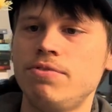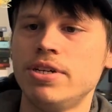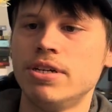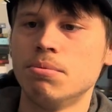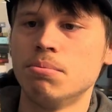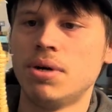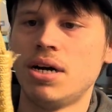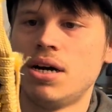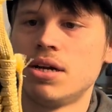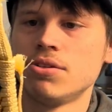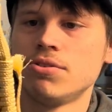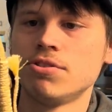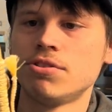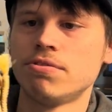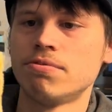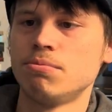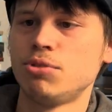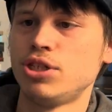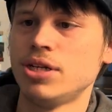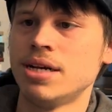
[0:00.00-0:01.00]
their models
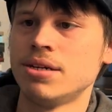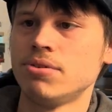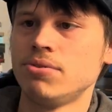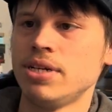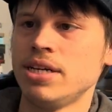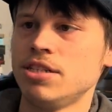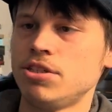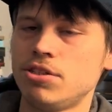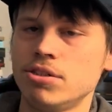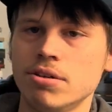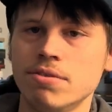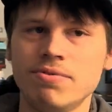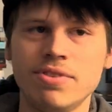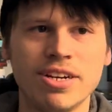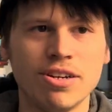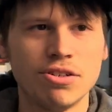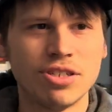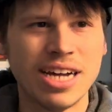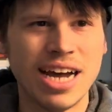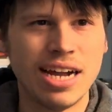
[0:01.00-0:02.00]
from Shadow Dancer of
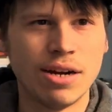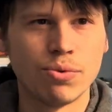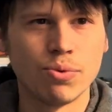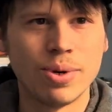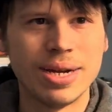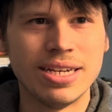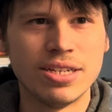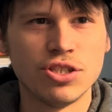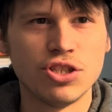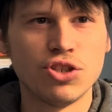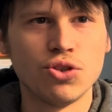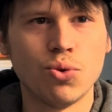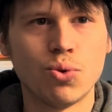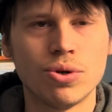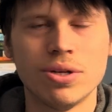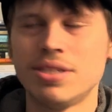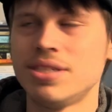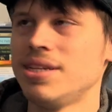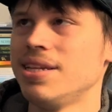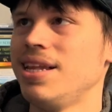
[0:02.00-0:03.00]
their
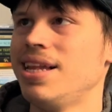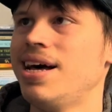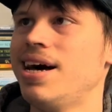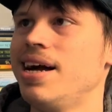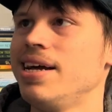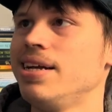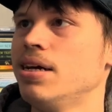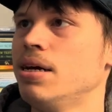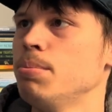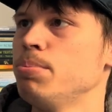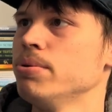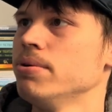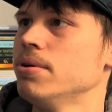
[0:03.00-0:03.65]
Tyrannosaurus lineup.